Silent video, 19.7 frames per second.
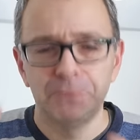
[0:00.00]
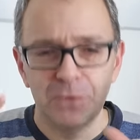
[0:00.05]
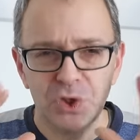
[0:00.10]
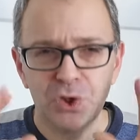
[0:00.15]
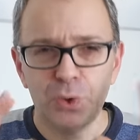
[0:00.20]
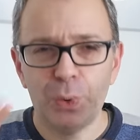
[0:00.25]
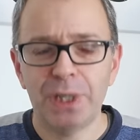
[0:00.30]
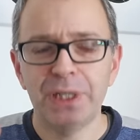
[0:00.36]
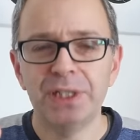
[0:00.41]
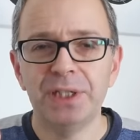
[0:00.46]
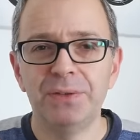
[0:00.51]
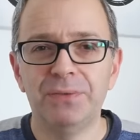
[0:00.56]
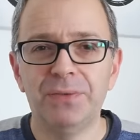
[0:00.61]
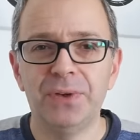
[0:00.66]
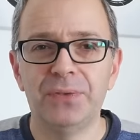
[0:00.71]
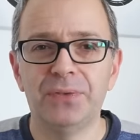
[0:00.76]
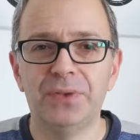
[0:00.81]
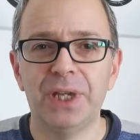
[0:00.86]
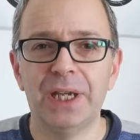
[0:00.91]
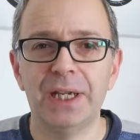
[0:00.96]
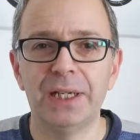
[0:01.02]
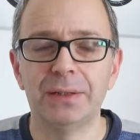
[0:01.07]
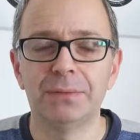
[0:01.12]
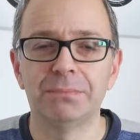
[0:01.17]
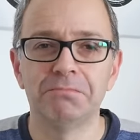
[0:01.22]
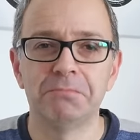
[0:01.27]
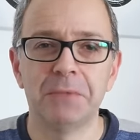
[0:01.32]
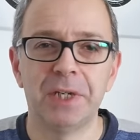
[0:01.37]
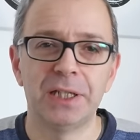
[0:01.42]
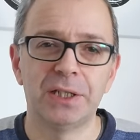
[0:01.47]
2015,
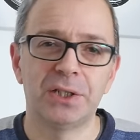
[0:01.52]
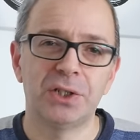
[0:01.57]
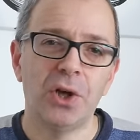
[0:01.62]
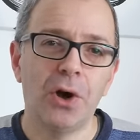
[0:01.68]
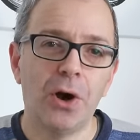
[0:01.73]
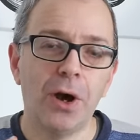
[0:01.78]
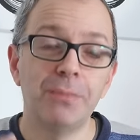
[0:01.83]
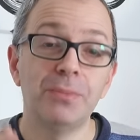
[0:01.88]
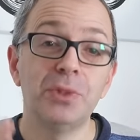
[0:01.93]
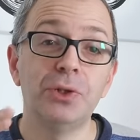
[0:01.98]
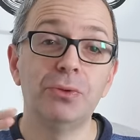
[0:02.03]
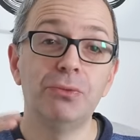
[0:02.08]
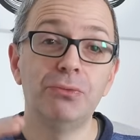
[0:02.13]
it's time to